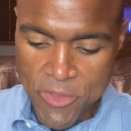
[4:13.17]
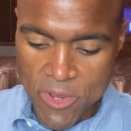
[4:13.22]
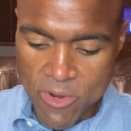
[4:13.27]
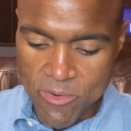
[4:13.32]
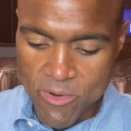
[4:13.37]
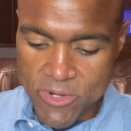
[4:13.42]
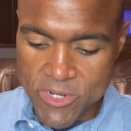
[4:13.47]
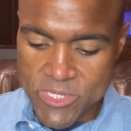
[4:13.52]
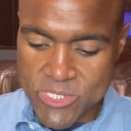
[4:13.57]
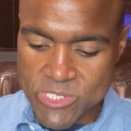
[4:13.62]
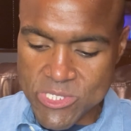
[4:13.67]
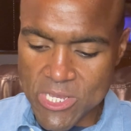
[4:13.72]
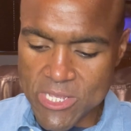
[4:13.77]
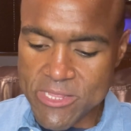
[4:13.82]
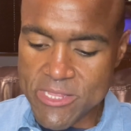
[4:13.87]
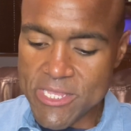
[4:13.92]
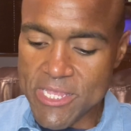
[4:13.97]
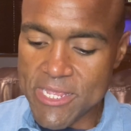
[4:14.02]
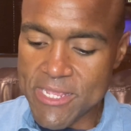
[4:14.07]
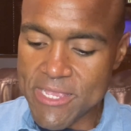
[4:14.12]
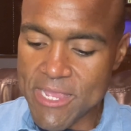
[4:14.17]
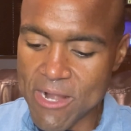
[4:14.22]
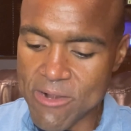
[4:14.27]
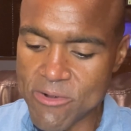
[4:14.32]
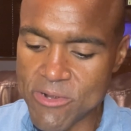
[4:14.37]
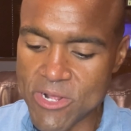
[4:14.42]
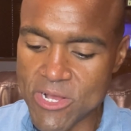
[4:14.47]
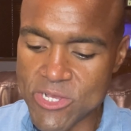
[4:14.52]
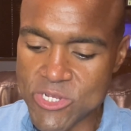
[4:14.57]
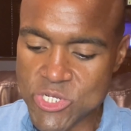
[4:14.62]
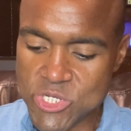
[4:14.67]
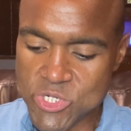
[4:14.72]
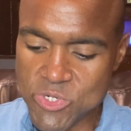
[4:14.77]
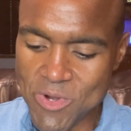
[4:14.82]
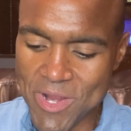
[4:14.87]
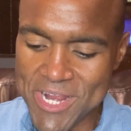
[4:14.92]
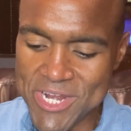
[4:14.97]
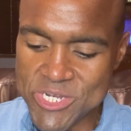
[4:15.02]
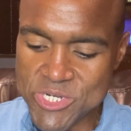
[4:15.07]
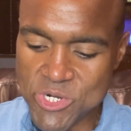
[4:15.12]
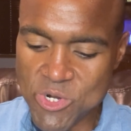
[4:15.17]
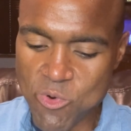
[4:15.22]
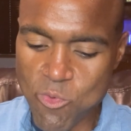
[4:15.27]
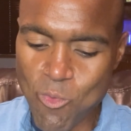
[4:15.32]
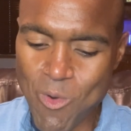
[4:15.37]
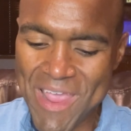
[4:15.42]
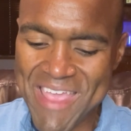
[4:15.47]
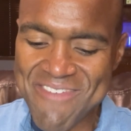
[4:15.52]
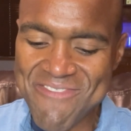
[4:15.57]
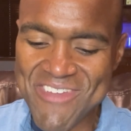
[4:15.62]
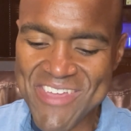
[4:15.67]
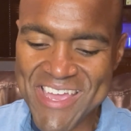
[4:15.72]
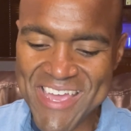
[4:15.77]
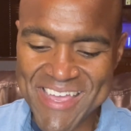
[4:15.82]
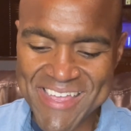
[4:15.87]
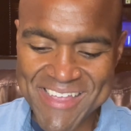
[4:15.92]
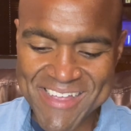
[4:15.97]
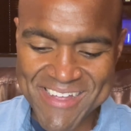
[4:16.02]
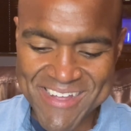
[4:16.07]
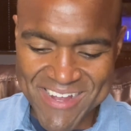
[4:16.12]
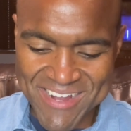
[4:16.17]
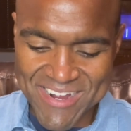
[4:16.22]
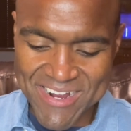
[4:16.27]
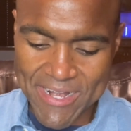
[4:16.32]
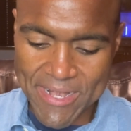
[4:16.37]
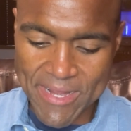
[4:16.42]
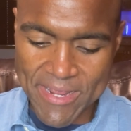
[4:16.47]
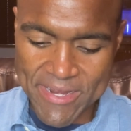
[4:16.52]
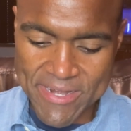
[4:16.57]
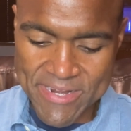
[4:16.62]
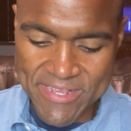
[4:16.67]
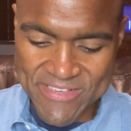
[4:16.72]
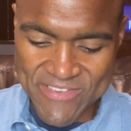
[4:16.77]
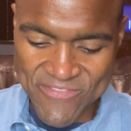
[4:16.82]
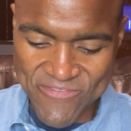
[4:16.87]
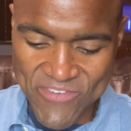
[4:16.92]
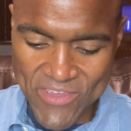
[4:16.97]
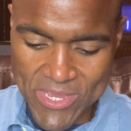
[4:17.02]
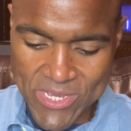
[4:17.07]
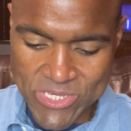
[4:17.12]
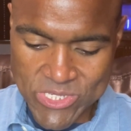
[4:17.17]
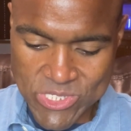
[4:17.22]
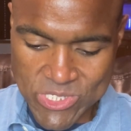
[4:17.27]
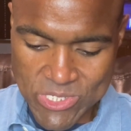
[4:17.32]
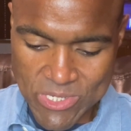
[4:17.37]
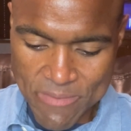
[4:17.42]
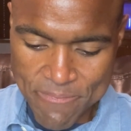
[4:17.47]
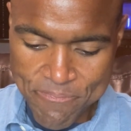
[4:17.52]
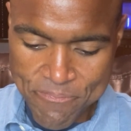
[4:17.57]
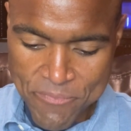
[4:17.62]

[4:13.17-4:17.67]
where he suddenly encountered a stranger waving a gun in his face.